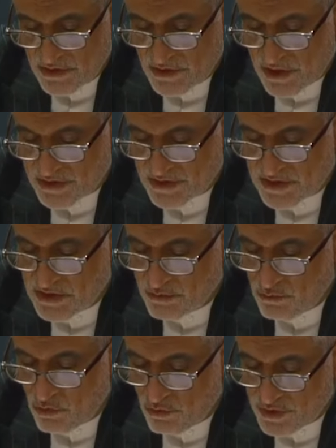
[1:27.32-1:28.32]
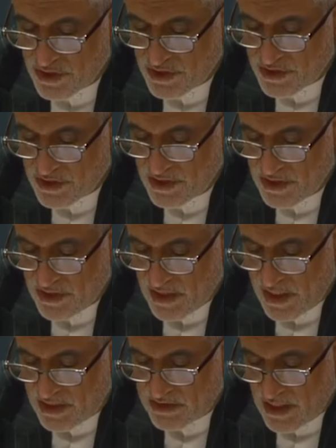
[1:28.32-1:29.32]
Just this morning,
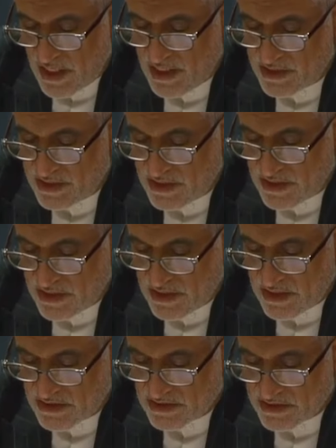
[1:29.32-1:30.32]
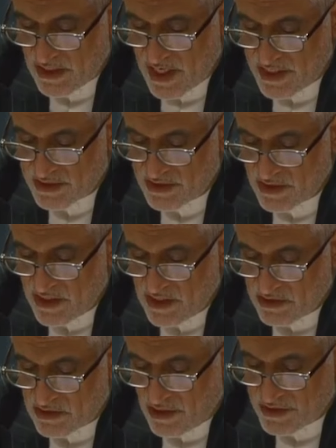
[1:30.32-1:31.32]
an air strike
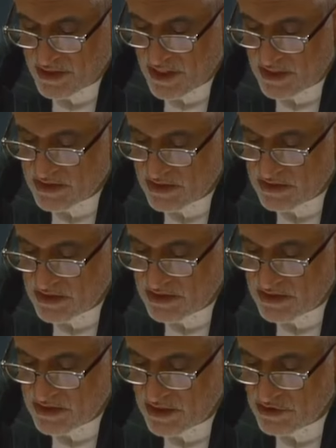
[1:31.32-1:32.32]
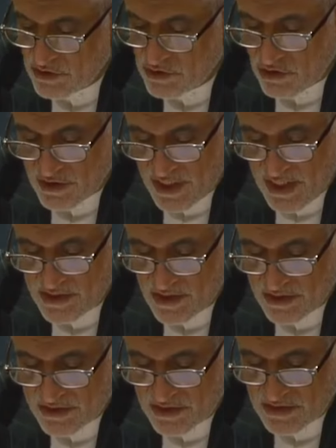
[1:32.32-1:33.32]
targeted the residential
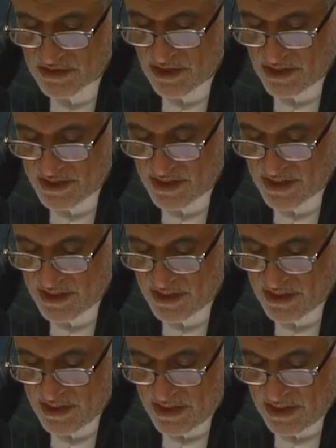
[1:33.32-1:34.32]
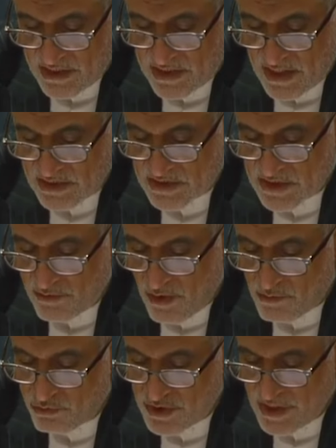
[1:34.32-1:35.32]
areas in Zahia, a densely
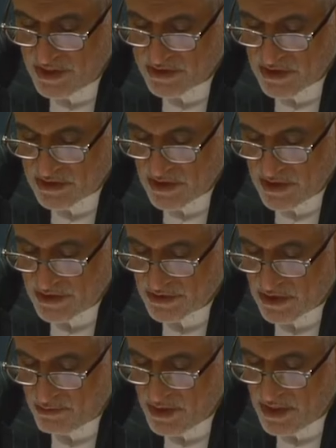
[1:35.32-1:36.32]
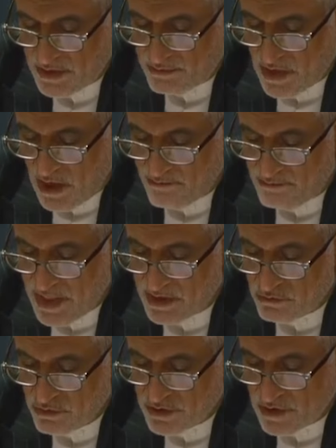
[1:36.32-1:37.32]
populated suburb of
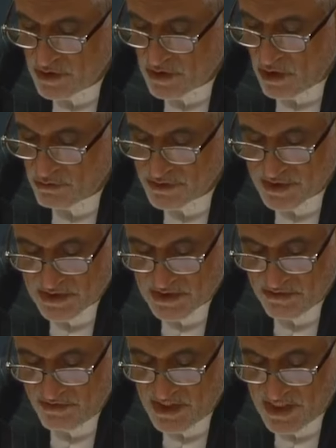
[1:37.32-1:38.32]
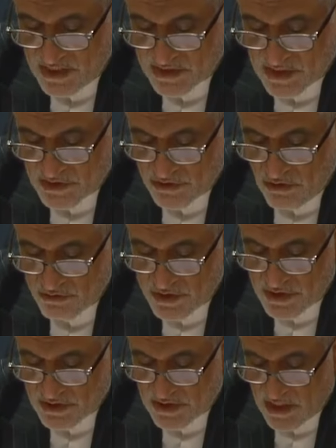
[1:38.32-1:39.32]
Beirut, causing civilians
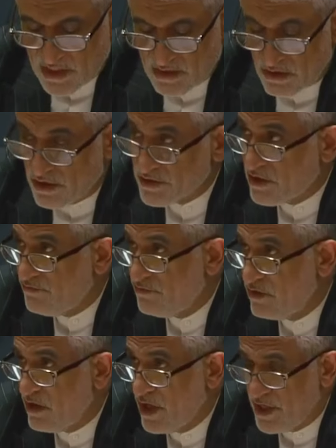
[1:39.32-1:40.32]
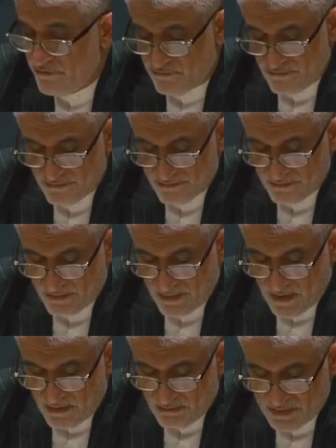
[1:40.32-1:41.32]
casualties and loss of life.
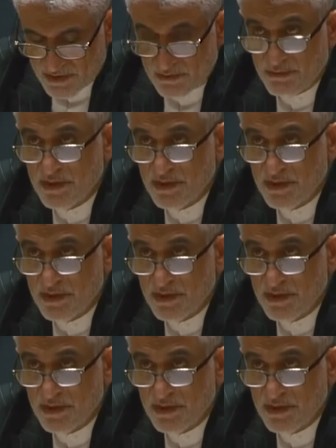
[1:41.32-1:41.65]
Mr.